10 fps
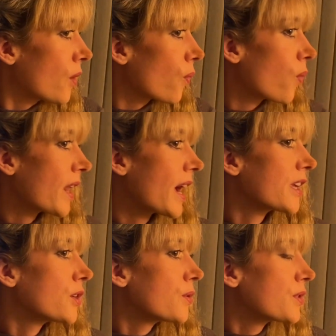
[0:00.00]
when I
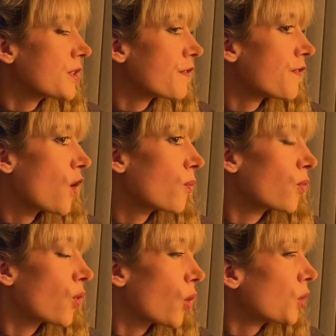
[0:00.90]
used the foam
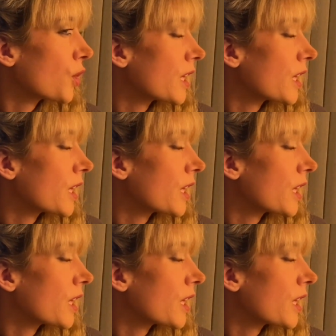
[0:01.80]
roller,